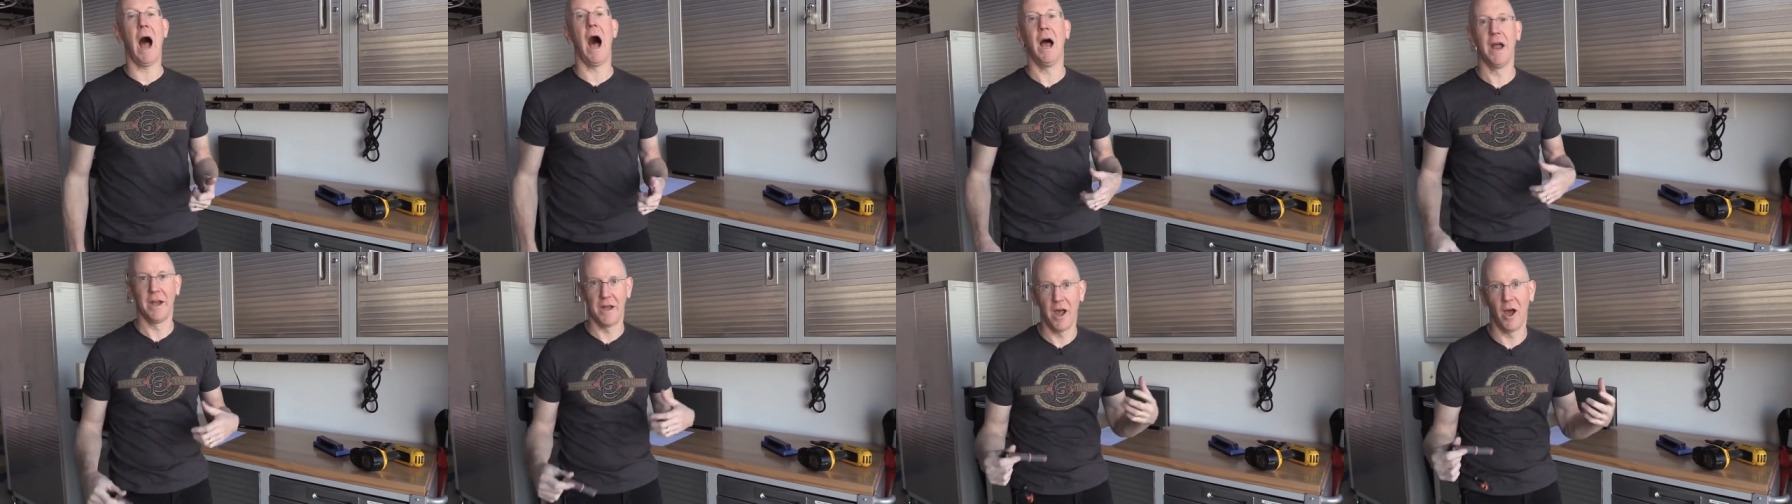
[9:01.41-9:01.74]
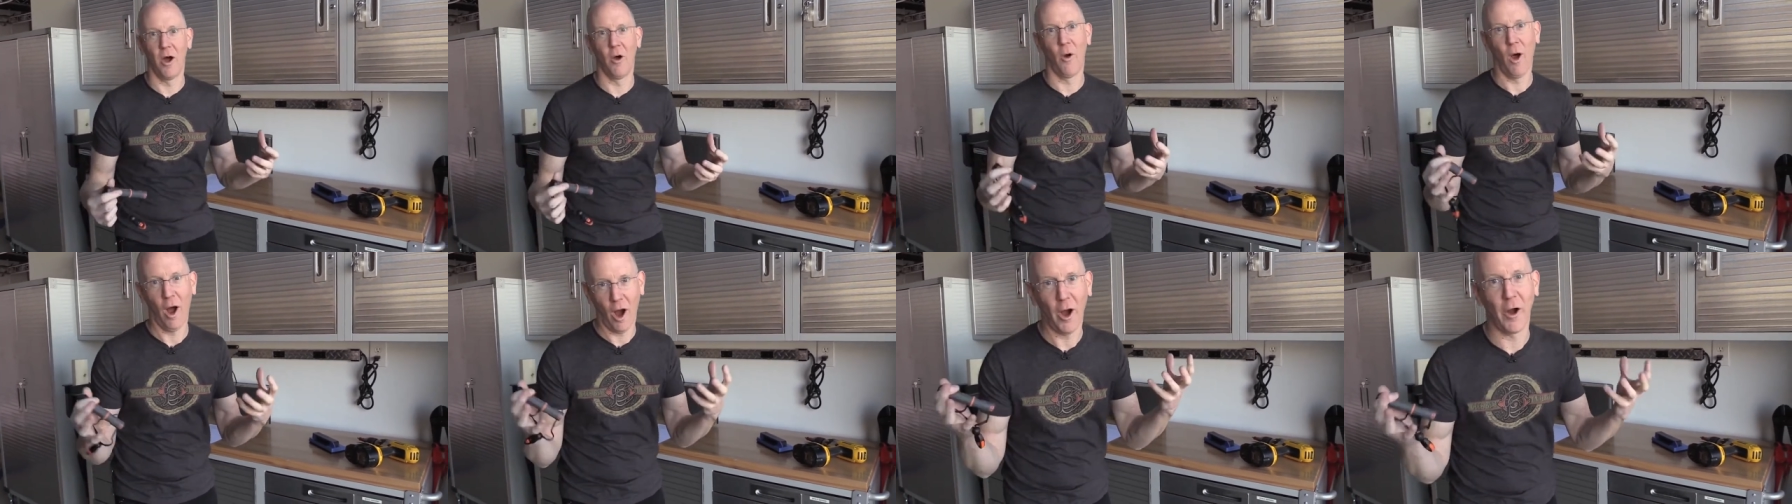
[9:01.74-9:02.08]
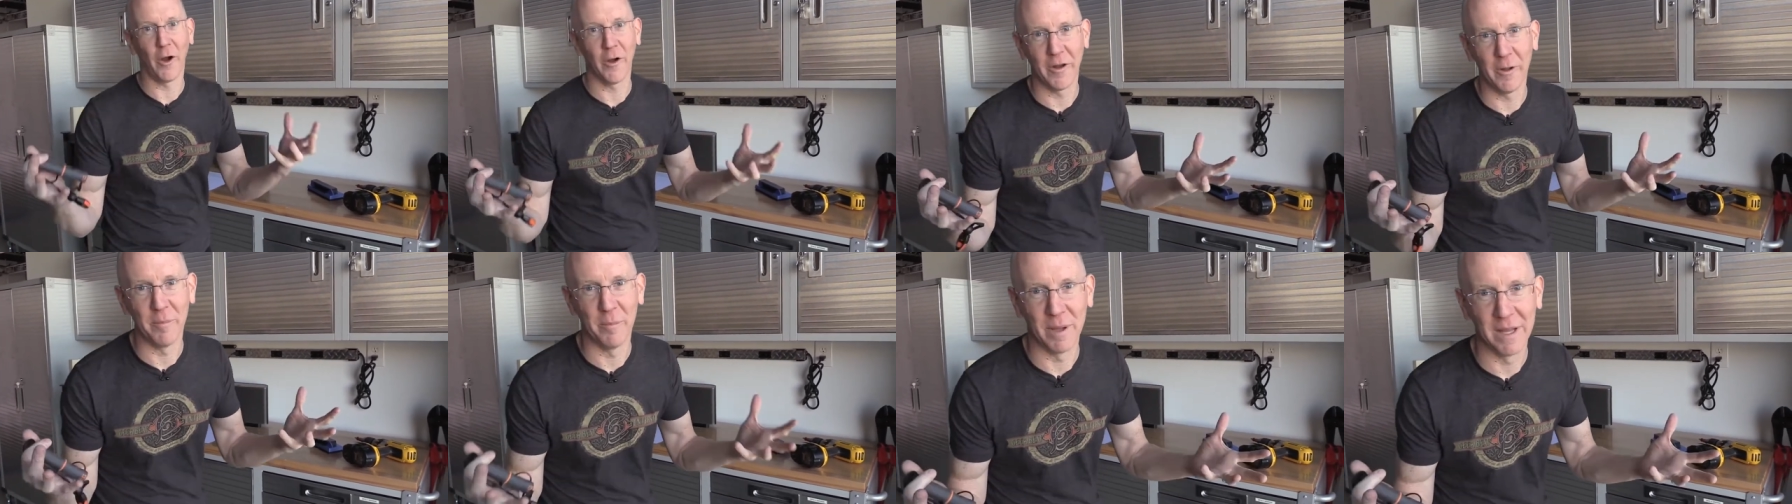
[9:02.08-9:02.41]
I know,
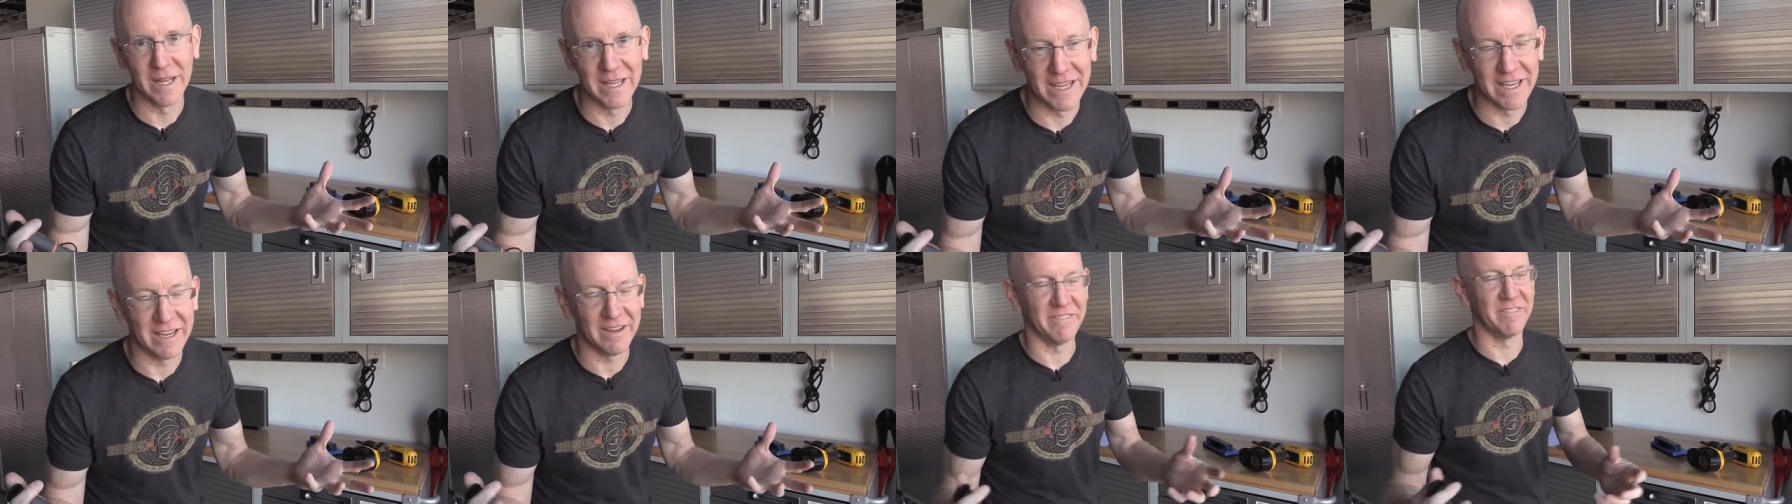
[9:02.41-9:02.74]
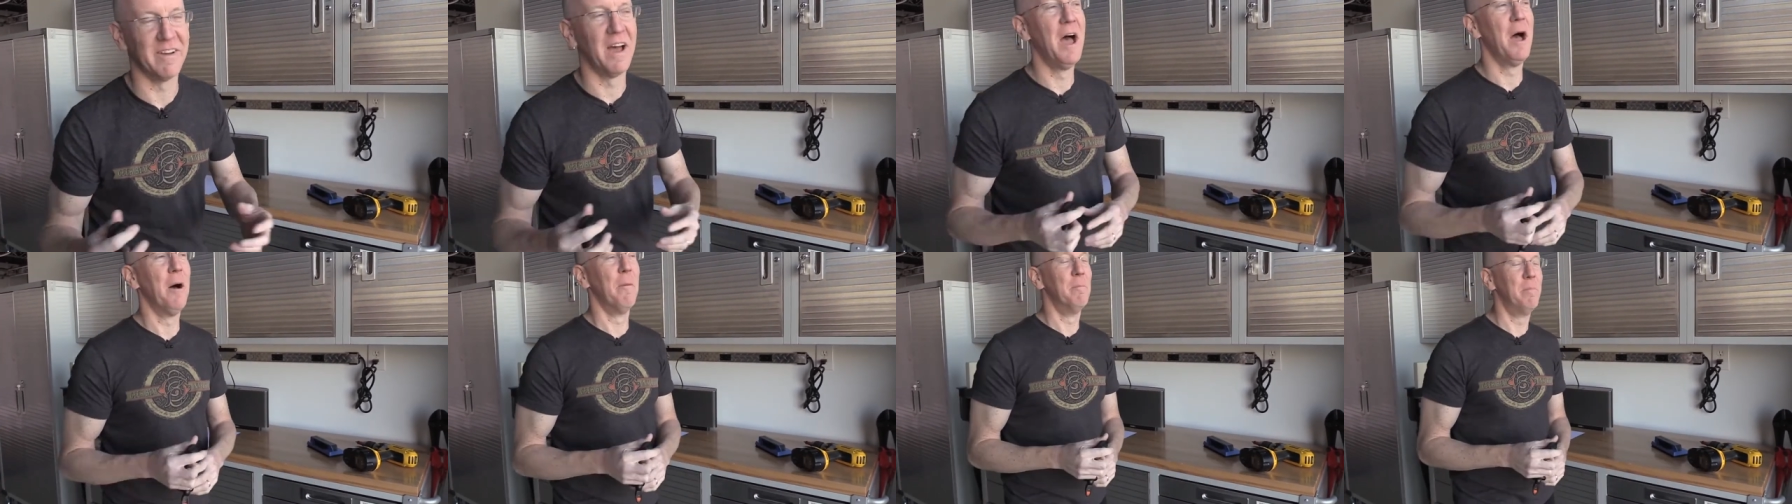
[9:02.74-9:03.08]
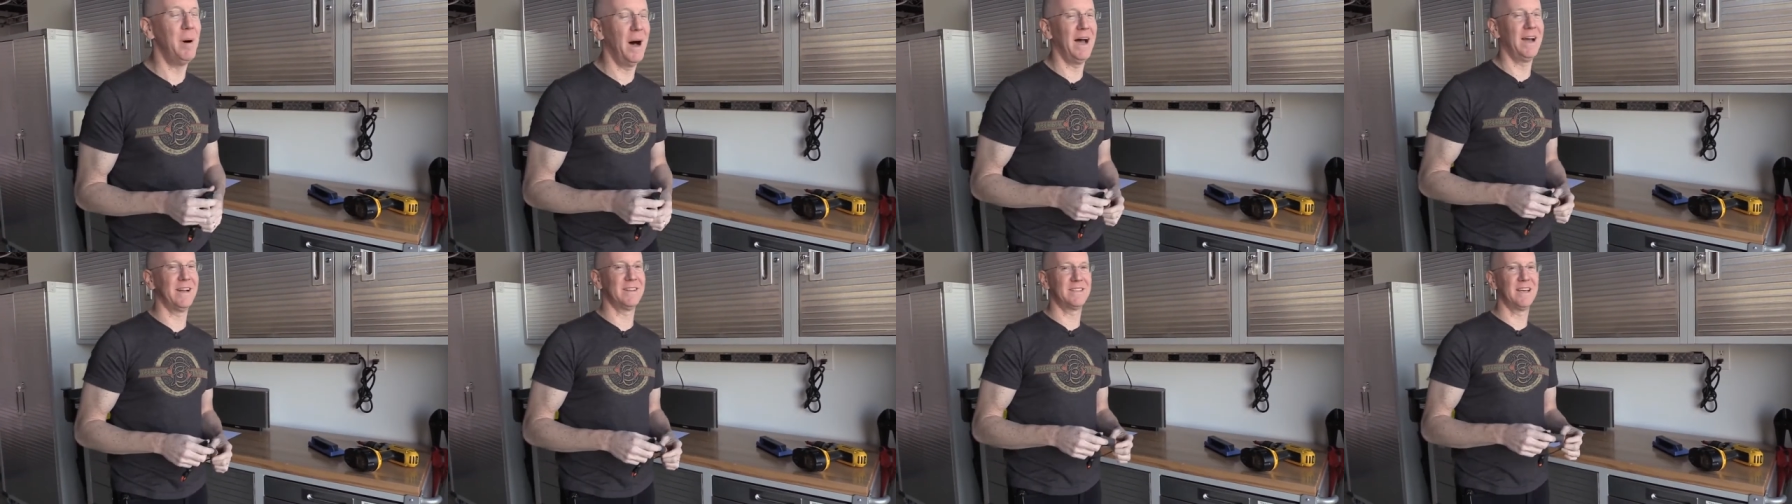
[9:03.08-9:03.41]
hard to believe,
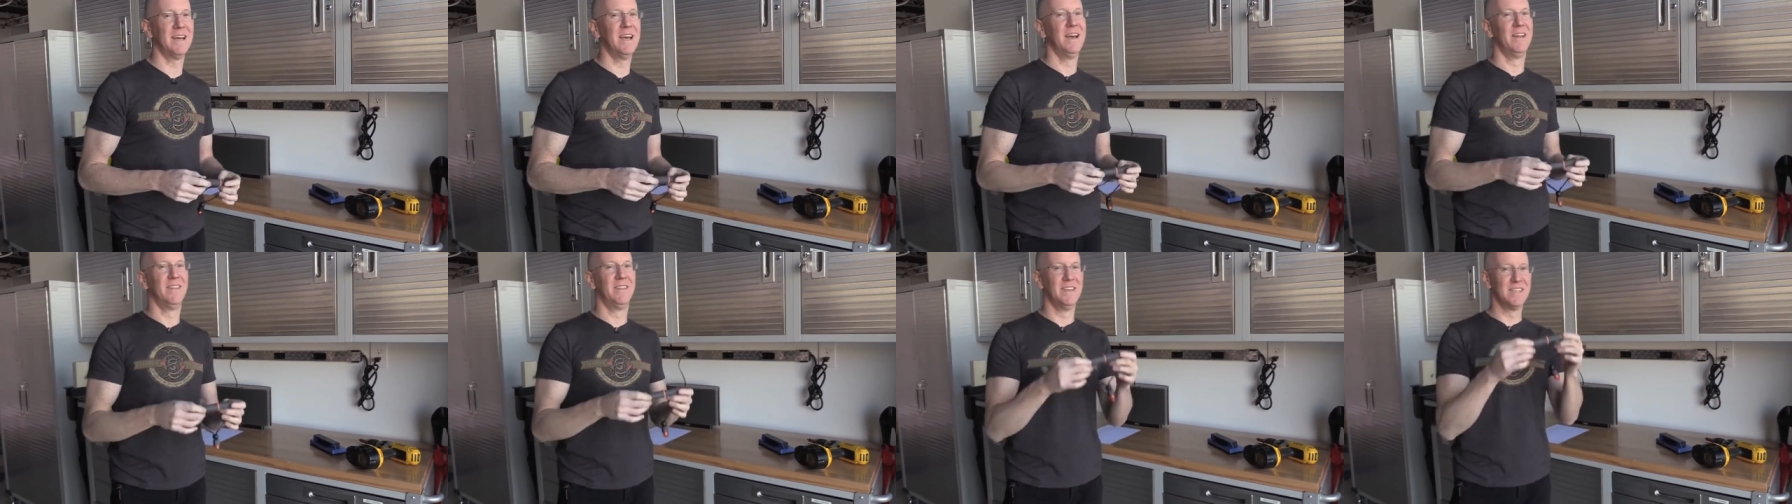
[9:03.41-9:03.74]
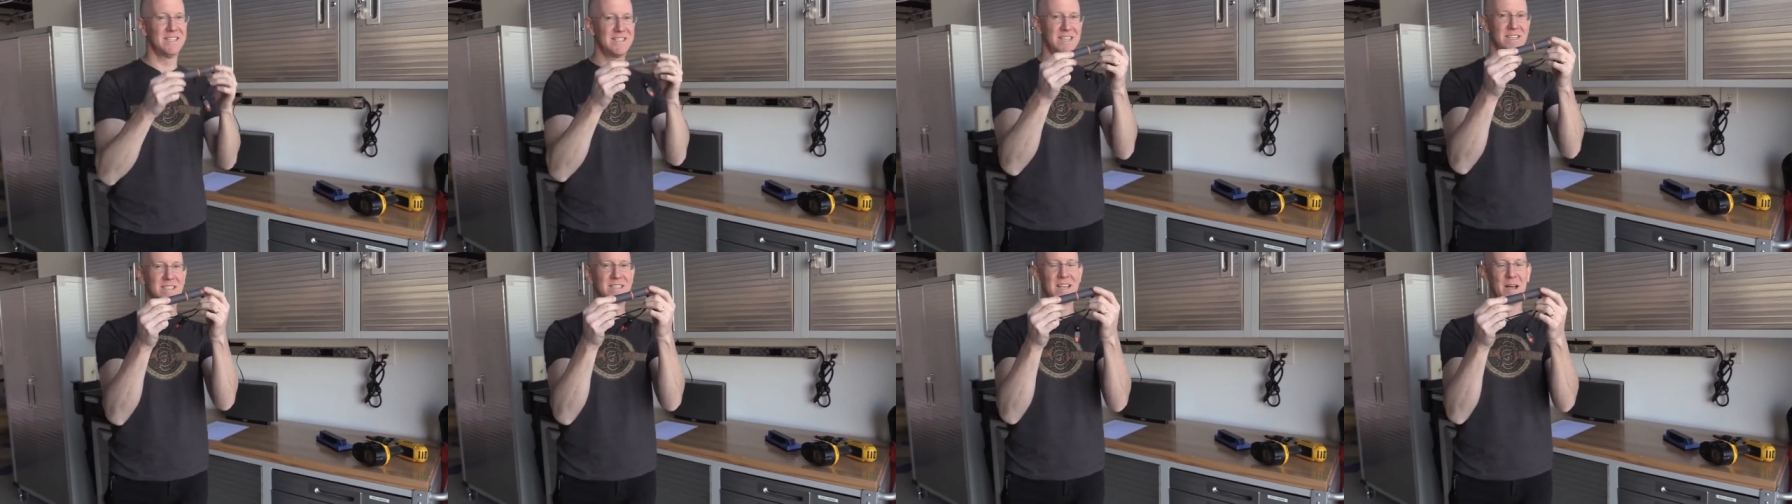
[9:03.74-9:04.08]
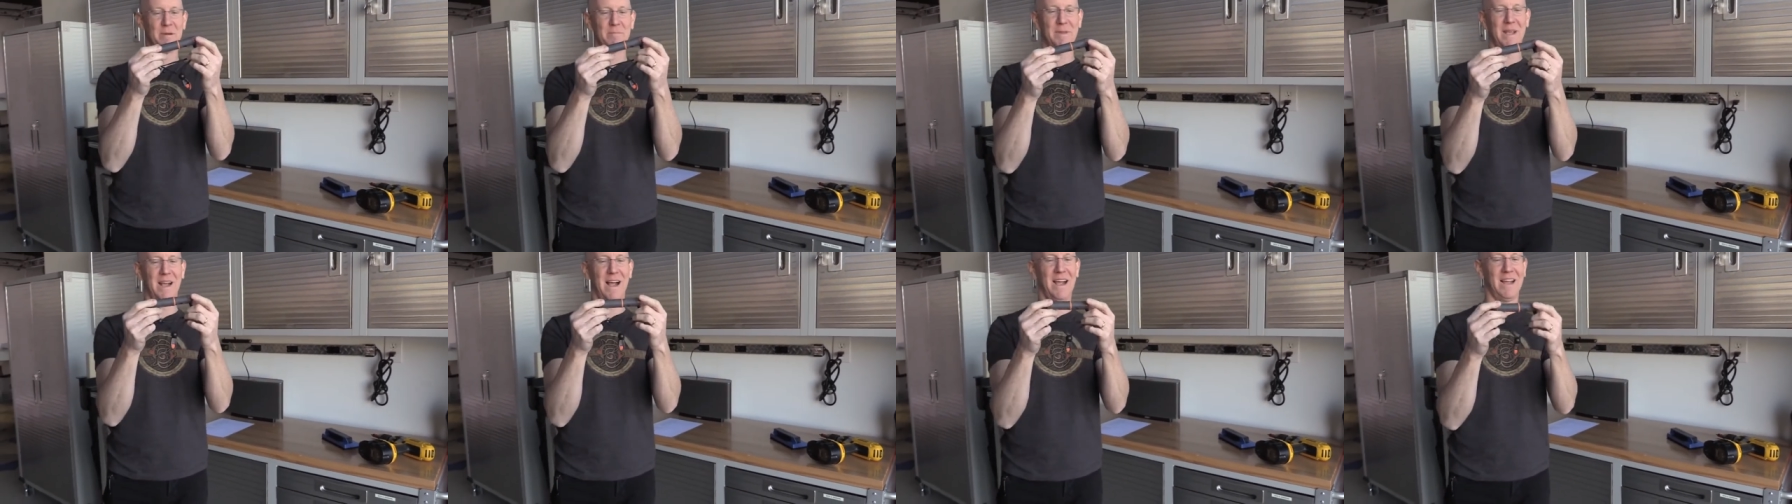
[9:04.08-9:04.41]
but this is
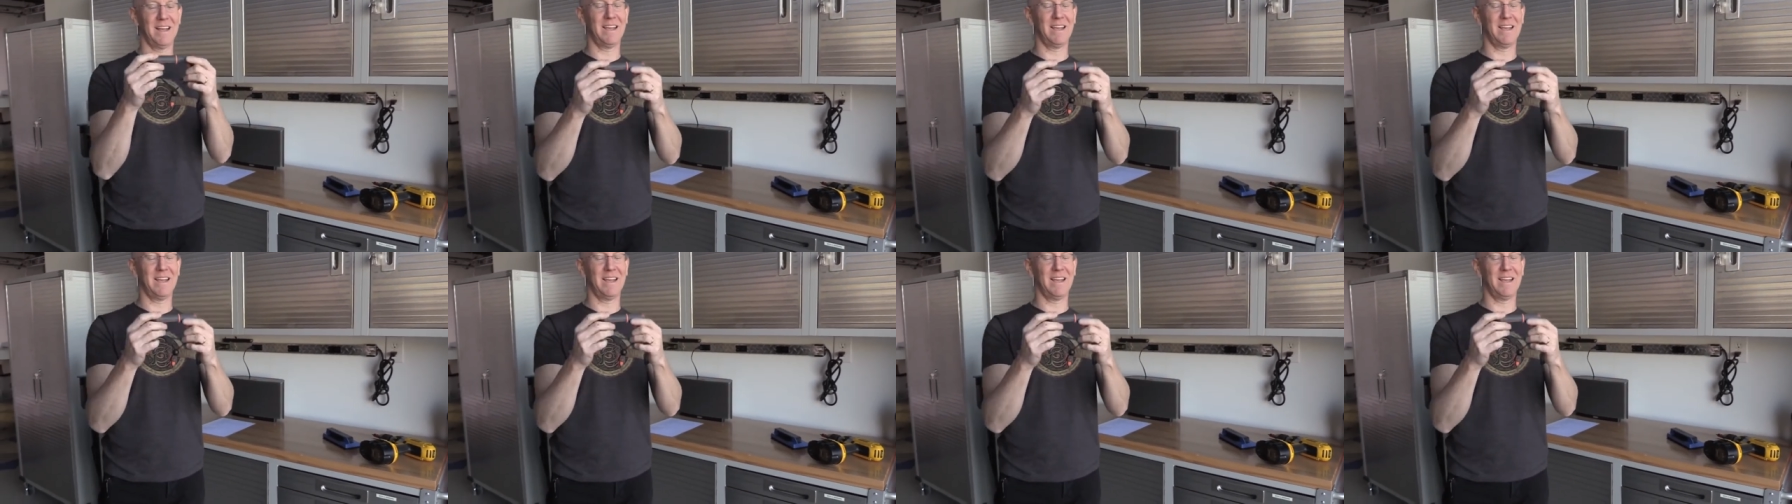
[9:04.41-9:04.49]
something I